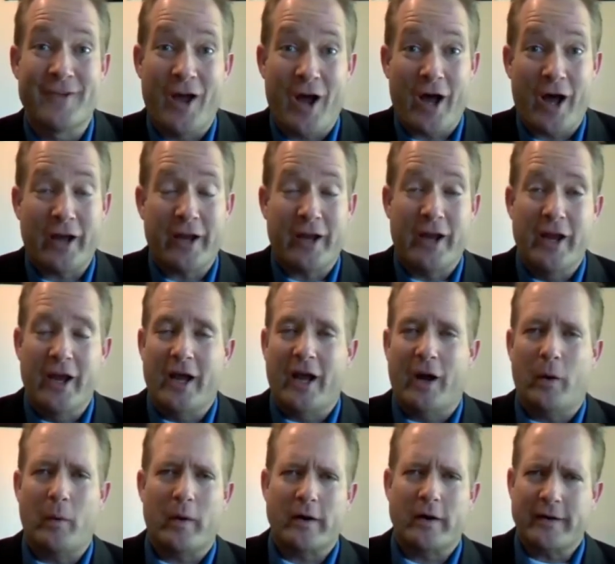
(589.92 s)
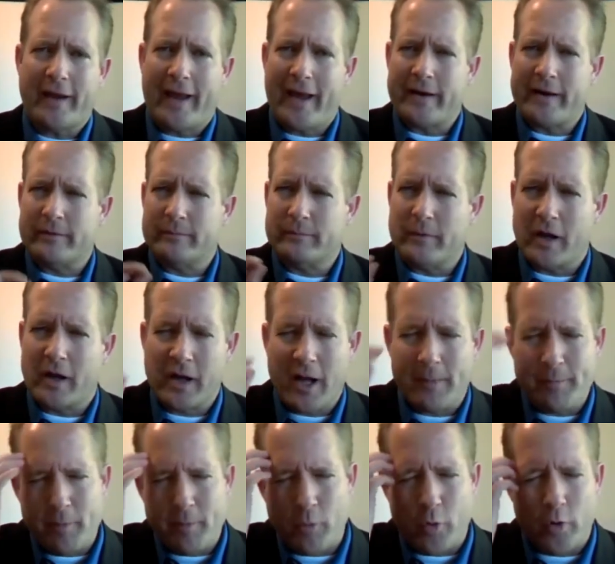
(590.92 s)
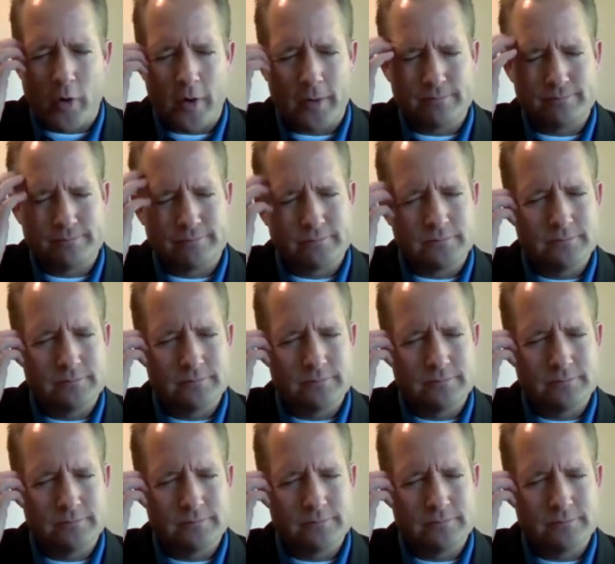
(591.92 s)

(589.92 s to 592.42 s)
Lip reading: Hi, I wanted to add a couple more